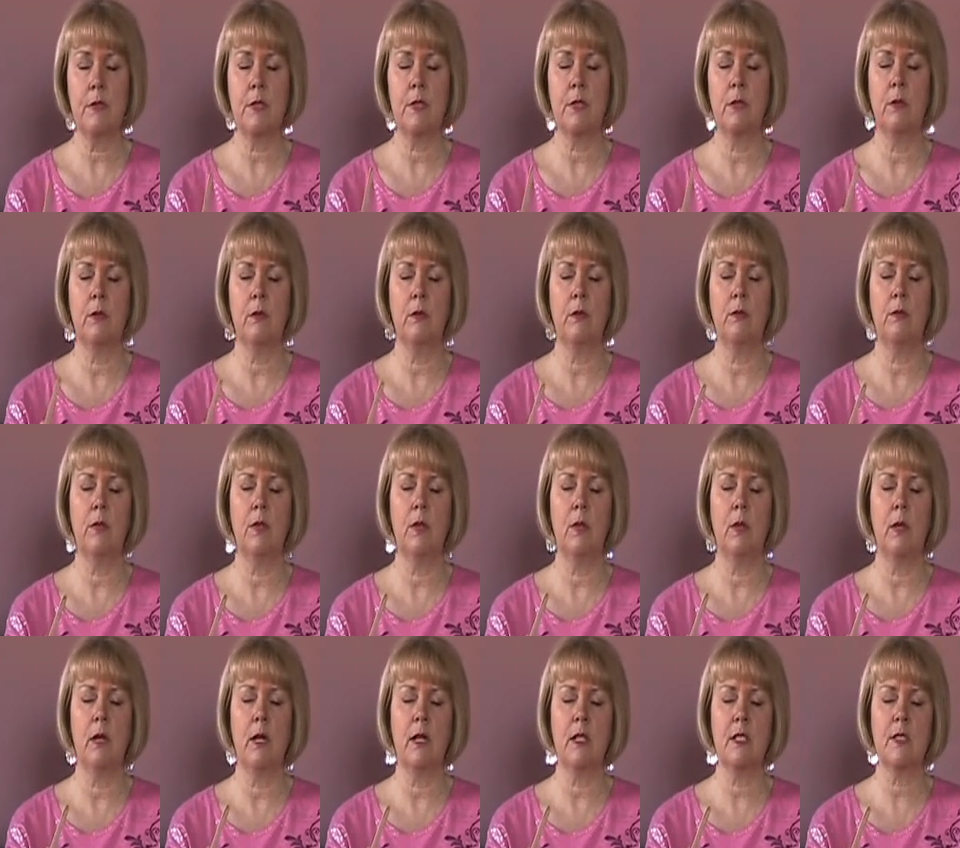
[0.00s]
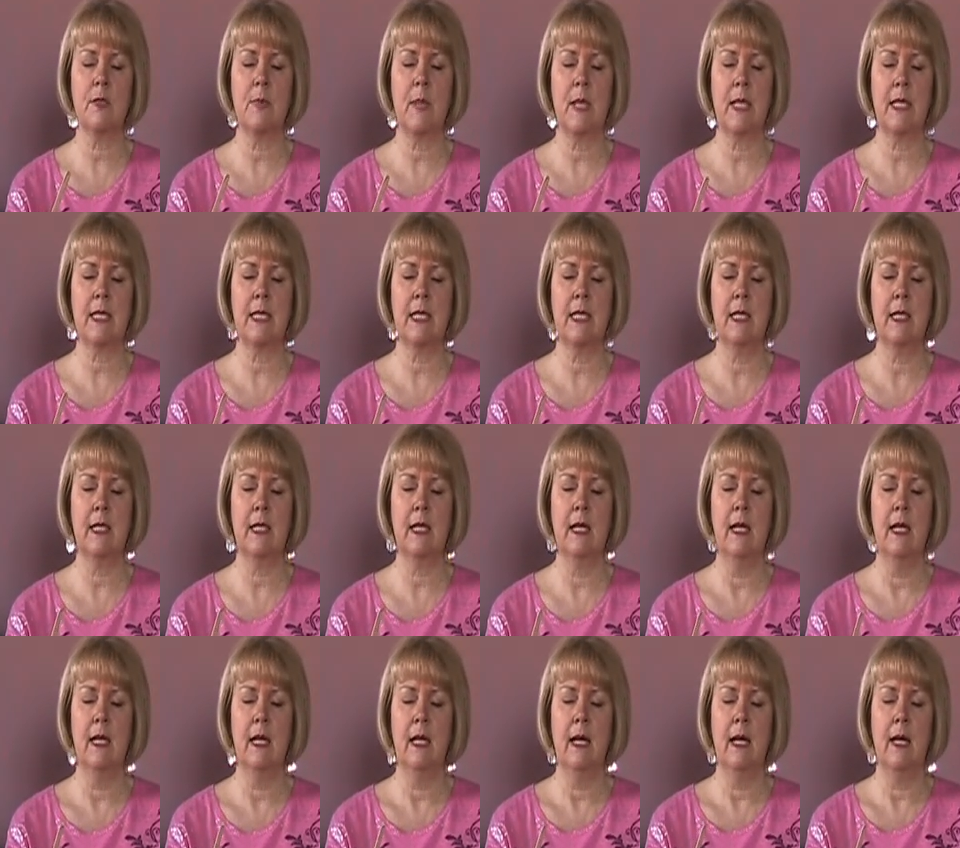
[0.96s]
So if you are expecting
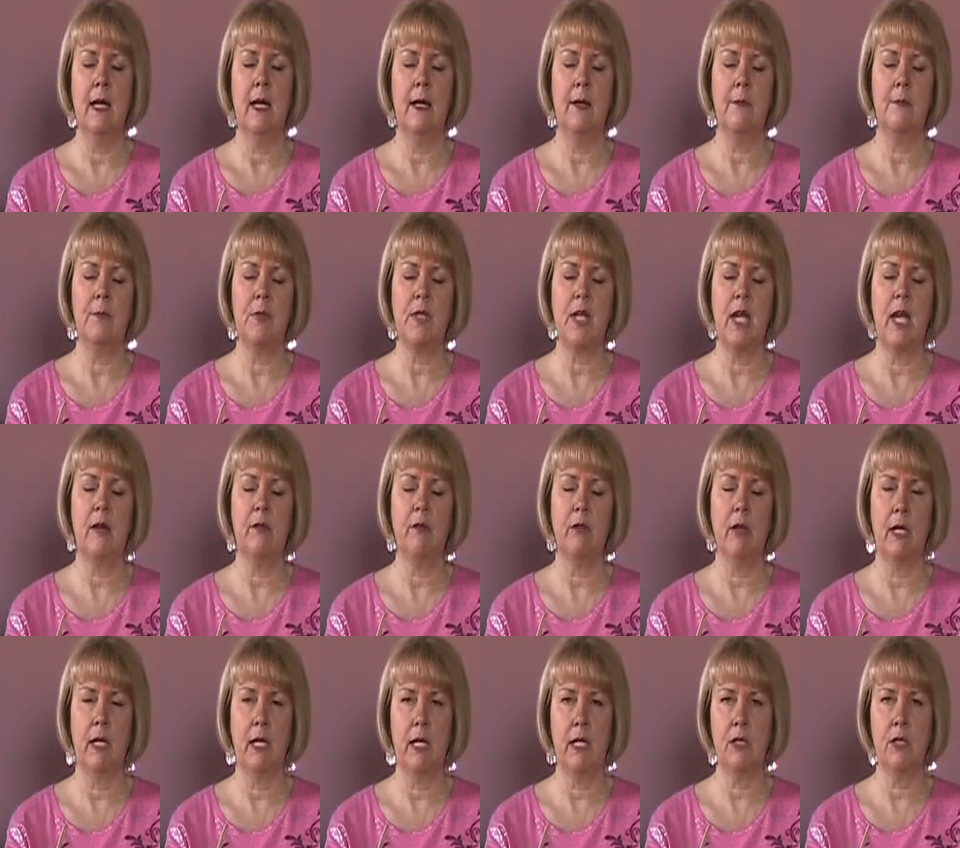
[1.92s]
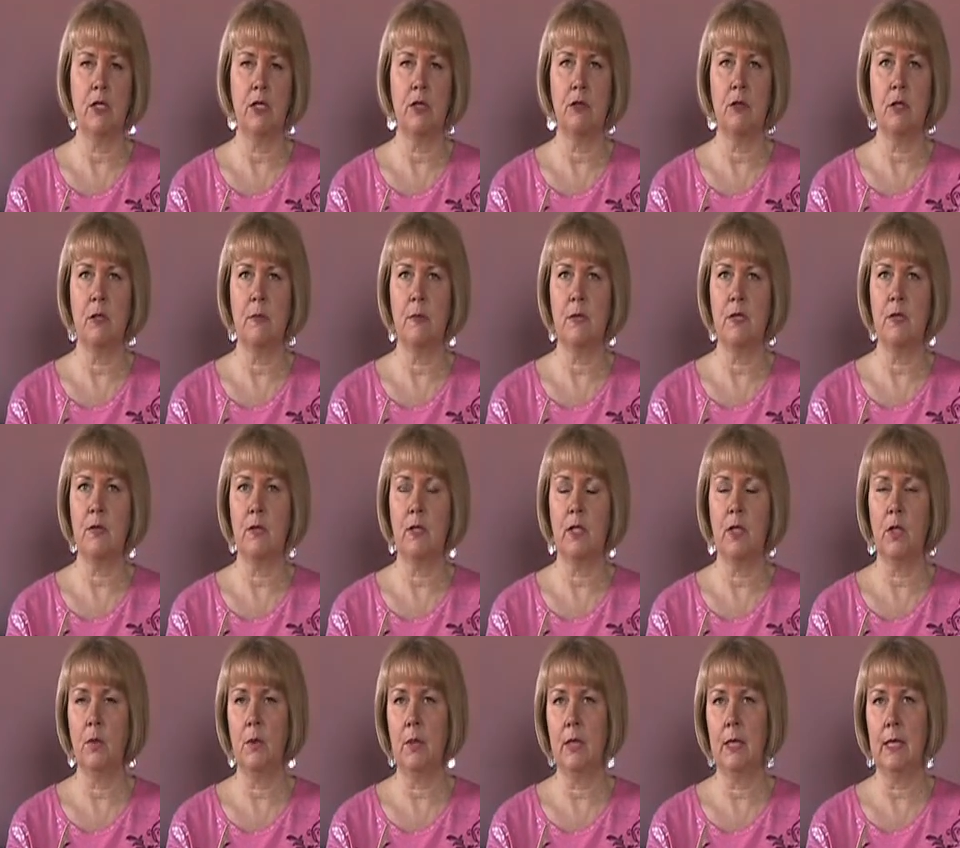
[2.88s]
to have radiation treatments
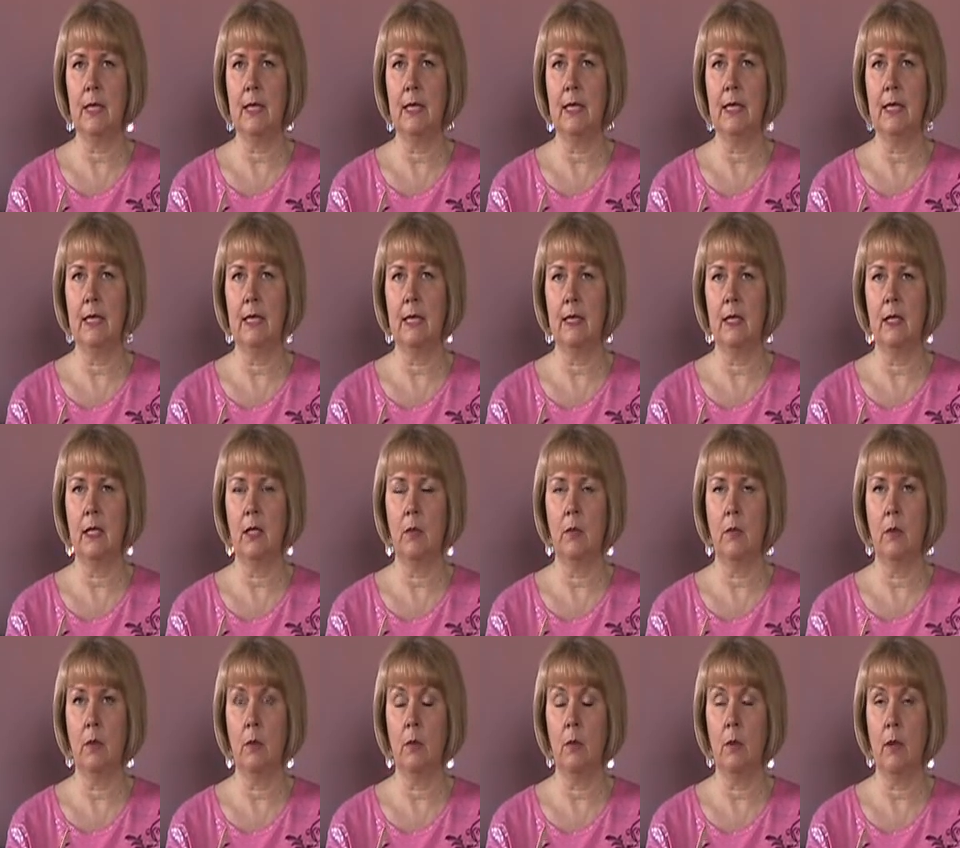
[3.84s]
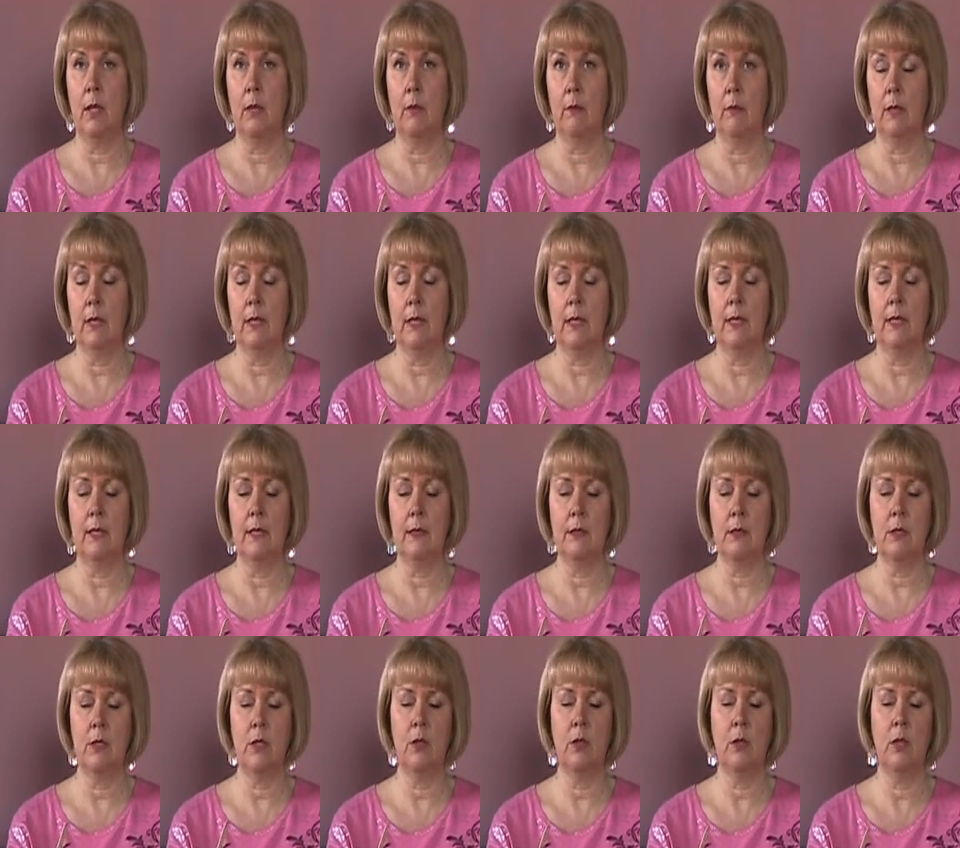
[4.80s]
very quickly, it can go up quite quickly
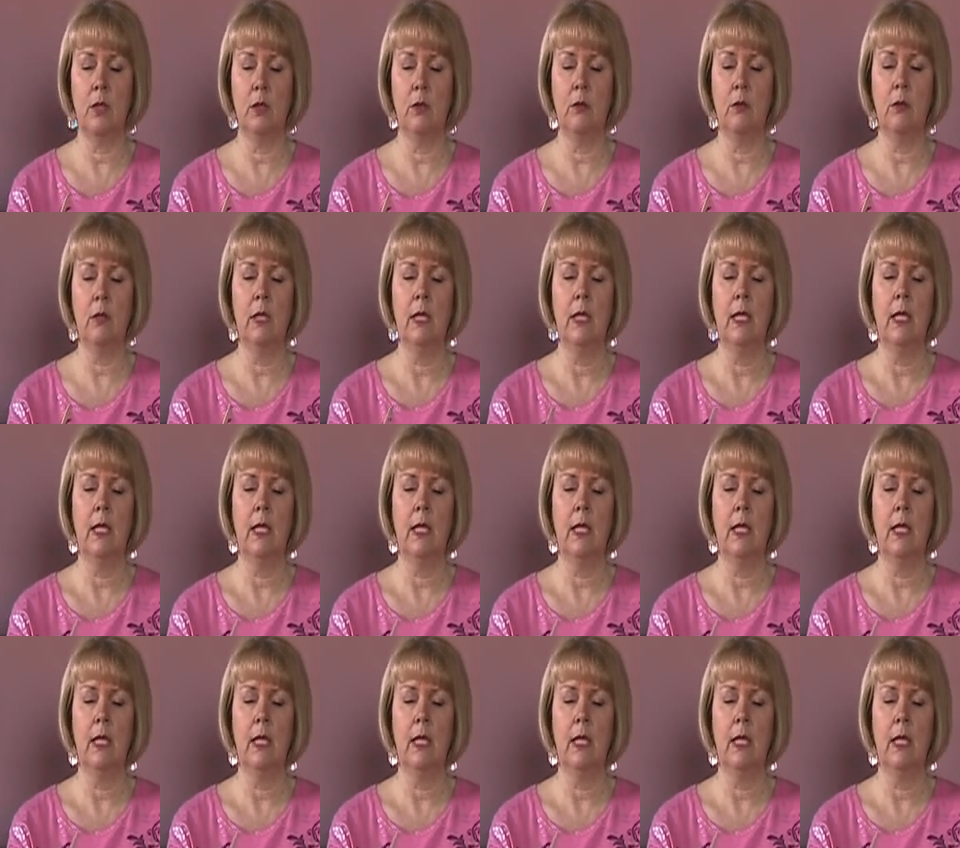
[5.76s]
to you.